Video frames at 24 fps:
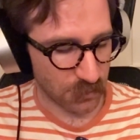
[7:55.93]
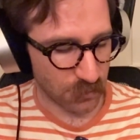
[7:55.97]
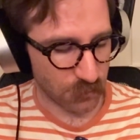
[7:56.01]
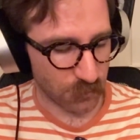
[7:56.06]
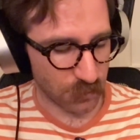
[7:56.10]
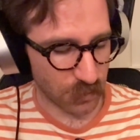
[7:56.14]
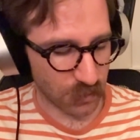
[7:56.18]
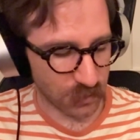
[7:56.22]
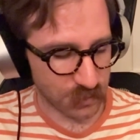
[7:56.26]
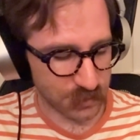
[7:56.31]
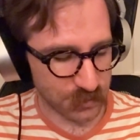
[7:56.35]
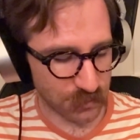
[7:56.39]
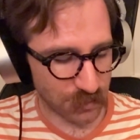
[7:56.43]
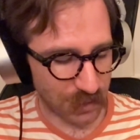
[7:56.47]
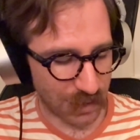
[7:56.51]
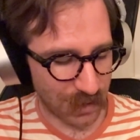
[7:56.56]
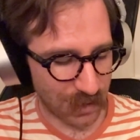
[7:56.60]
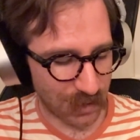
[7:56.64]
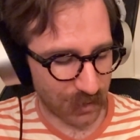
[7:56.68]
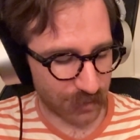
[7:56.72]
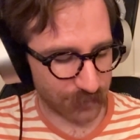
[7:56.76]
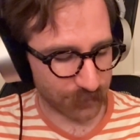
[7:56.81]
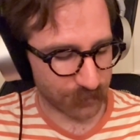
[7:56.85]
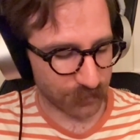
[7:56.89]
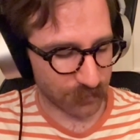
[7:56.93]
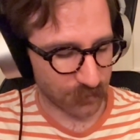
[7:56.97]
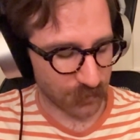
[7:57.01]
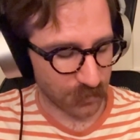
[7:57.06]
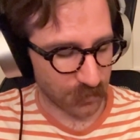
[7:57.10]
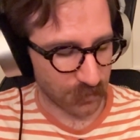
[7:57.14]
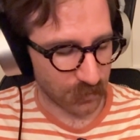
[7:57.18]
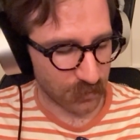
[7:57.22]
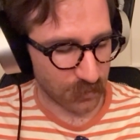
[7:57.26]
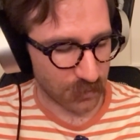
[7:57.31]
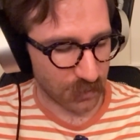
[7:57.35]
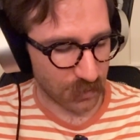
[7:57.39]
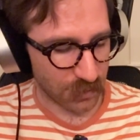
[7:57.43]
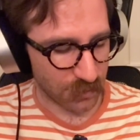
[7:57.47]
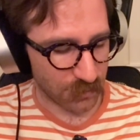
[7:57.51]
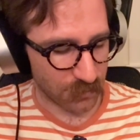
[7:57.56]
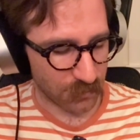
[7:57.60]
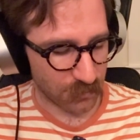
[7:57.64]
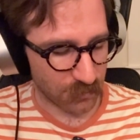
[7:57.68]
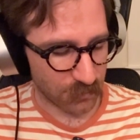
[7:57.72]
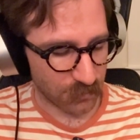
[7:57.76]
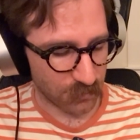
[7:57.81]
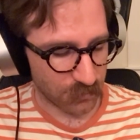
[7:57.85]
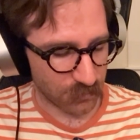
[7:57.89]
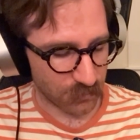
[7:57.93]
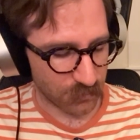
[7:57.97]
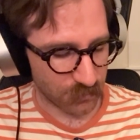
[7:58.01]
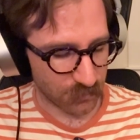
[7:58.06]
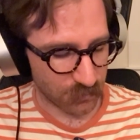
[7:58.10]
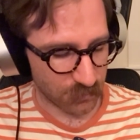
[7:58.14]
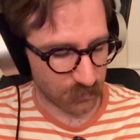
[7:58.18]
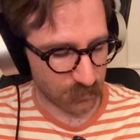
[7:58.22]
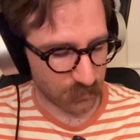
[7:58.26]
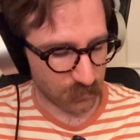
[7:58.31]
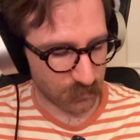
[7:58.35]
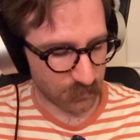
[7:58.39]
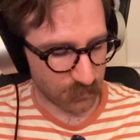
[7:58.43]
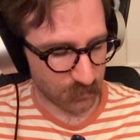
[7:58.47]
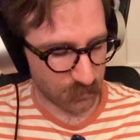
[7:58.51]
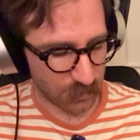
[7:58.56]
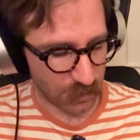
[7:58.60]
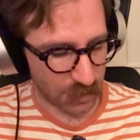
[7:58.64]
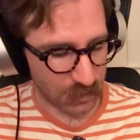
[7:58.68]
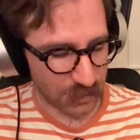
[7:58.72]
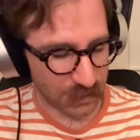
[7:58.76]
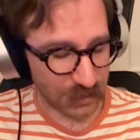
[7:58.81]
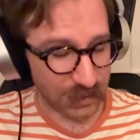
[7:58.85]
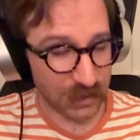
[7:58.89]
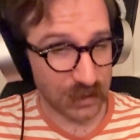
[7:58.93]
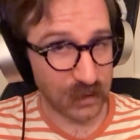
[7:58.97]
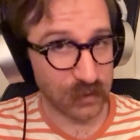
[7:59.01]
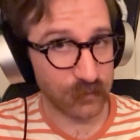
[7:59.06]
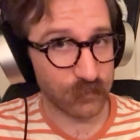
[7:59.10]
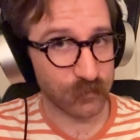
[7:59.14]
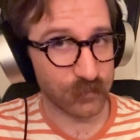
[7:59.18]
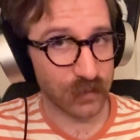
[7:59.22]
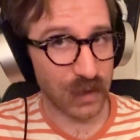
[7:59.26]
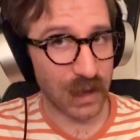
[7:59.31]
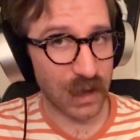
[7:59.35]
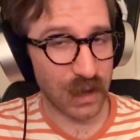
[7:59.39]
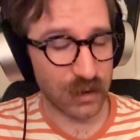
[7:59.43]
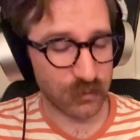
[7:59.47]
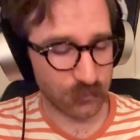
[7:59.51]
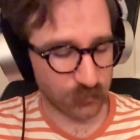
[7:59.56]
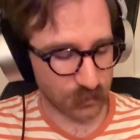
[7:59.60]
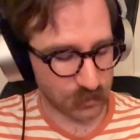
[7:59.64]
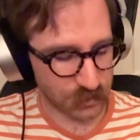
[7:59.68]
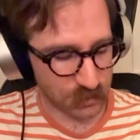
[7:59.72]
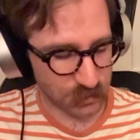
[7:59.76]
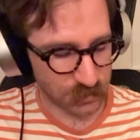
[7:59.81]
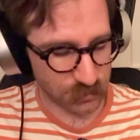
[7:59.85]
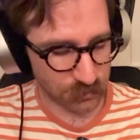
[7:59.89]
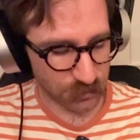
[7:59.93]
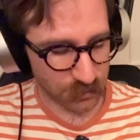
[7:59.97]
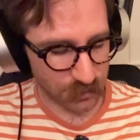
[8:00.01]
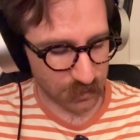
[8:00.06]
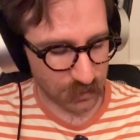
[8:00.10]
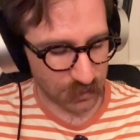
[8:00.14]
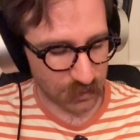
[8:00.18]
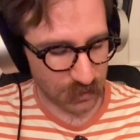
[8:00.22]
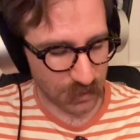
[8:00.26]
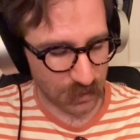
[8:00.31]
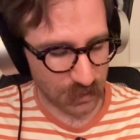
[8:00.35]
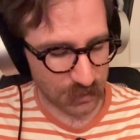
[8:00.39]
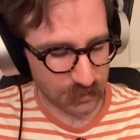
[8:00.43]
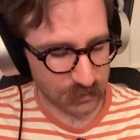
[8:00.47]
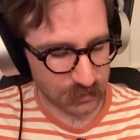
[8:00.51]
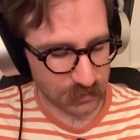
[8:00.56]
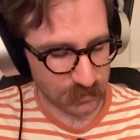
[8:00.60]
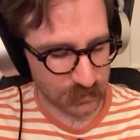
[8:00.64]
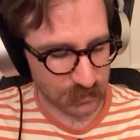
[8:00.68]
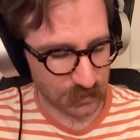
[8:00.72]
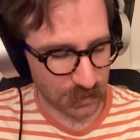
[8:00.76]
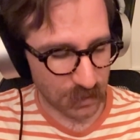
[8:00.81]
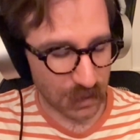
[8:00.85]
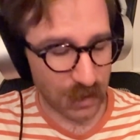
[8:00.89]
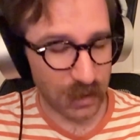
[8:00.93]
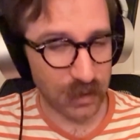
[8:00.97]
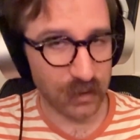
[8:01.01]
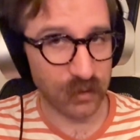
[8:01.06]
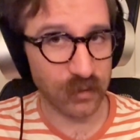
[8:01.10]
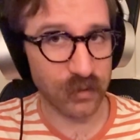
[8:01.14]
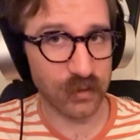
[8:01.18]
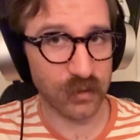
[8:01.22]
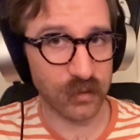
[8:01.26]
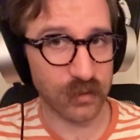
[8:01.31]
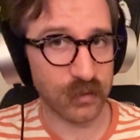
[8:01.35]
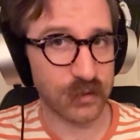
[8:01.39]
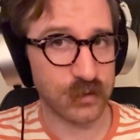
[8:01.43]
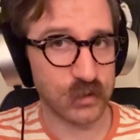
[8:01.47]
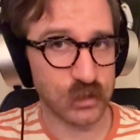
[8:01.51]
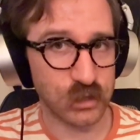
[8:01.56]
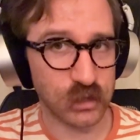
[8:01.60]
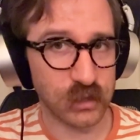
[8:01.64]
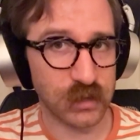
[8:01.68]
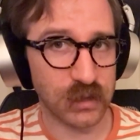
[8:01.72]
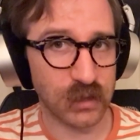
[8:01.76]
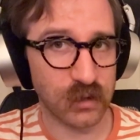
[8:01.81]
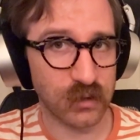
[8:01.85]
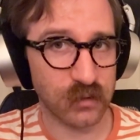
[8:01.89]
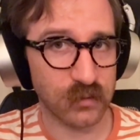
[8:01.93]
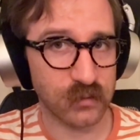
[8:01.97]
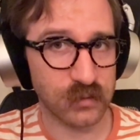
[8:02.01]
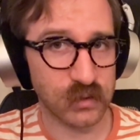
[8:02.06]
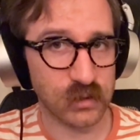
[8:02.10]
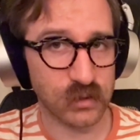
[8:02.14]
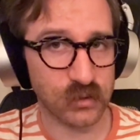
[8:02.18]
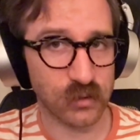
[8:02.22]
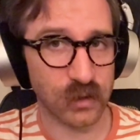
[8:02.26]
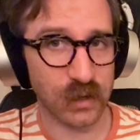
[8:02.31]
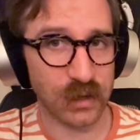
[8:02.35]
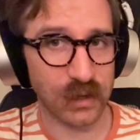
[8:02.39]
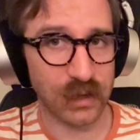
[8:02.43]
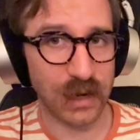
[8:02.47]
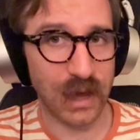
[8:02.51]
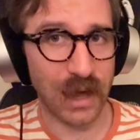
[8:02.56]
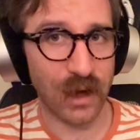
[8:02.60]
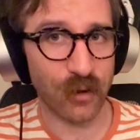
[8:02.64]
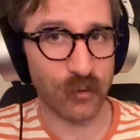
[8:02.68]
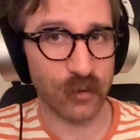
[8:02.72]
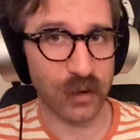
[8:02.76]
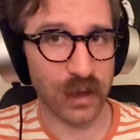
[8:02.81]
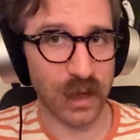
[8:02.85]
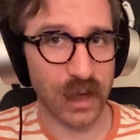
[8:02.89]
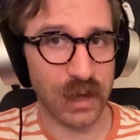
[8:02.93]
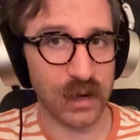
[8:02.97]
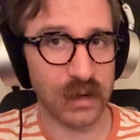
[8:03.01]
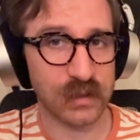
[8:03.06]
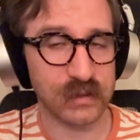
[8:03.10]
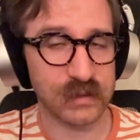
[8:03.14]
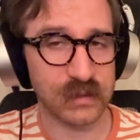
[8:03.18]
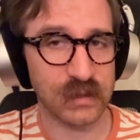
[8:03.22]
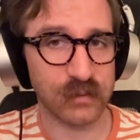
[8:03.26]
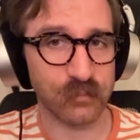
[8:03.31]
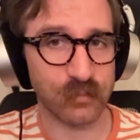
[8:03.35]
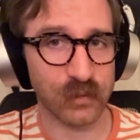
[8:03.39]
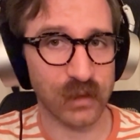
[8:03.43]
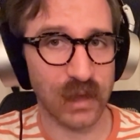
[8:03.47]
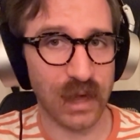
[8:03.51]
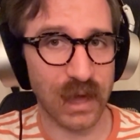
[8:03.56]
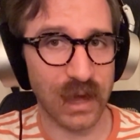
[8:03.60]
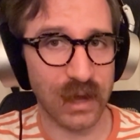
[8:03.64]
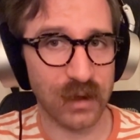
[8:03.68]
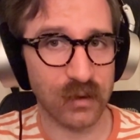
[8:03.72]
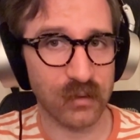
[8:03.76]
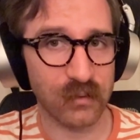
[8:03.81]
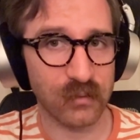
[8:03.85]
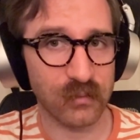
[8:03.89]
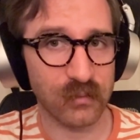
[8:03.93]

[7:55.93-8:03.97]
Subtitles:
We also have an E flat, which is really nice, and the G string now again is in play.